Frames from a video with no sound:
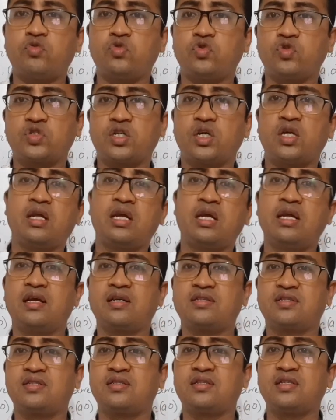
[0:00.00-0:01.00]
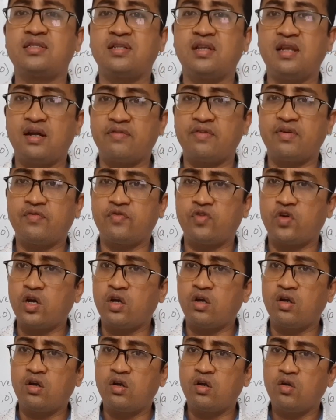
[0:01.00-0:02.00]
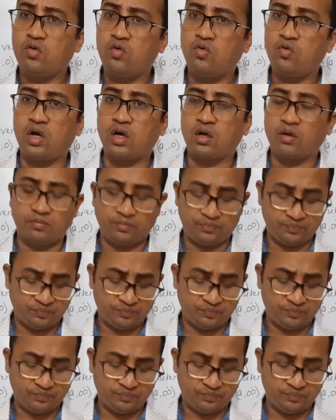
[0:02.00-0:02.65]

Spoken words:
question in exercise 11.1.